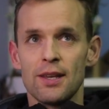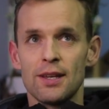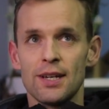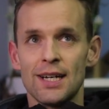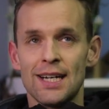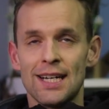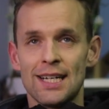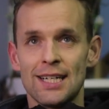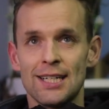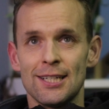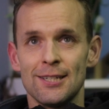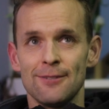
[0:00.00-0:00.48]

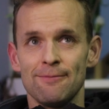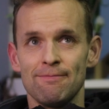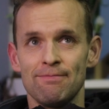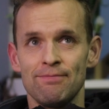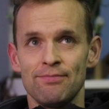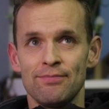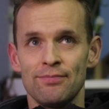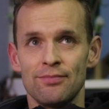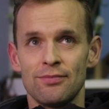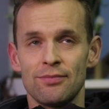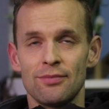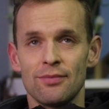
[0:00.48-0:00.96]

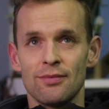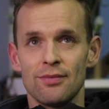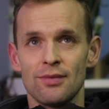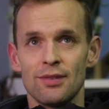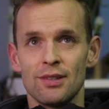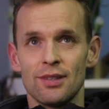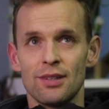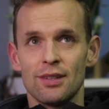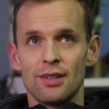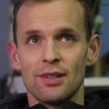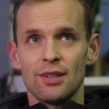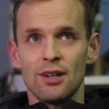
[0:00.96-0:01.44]
I'm
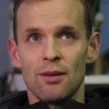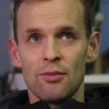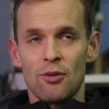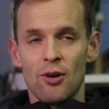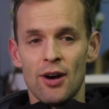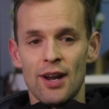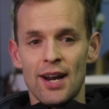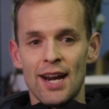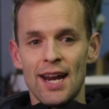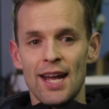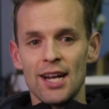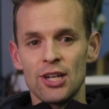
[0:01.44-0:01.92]

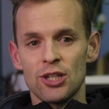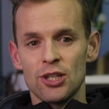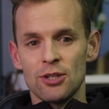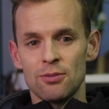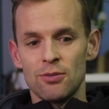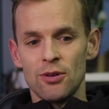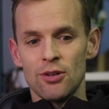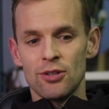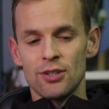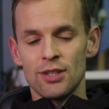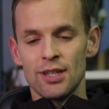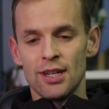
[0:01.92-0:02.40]
quite an anxious
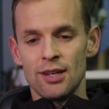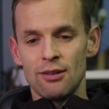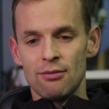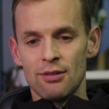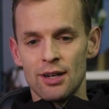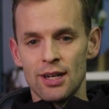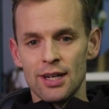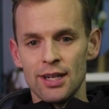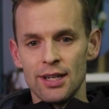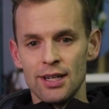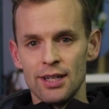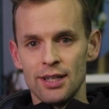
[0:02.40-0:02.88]
person
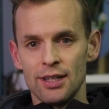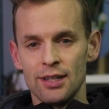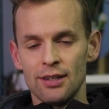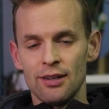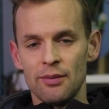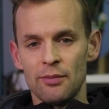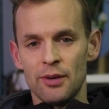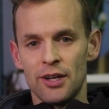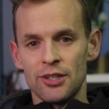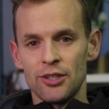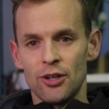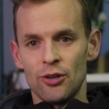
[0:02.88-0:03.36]
anyway,
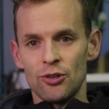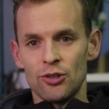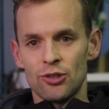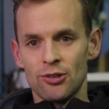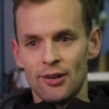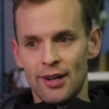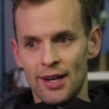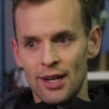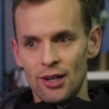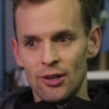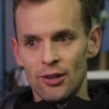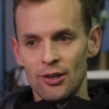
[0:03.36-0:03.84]
and when I don't
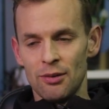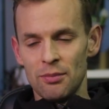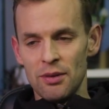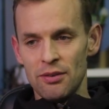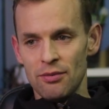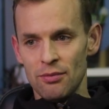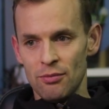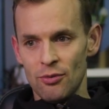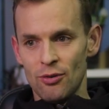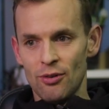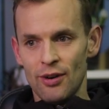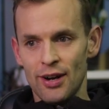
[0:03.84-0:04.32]
train a lot, I'm
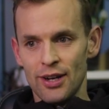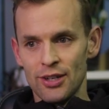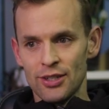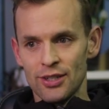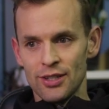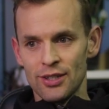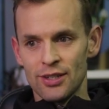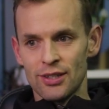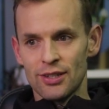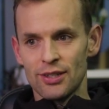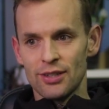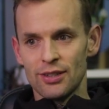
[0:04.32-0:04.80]
even more
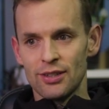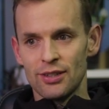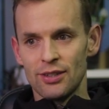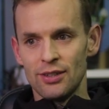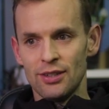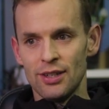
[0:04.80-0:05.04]
anxious.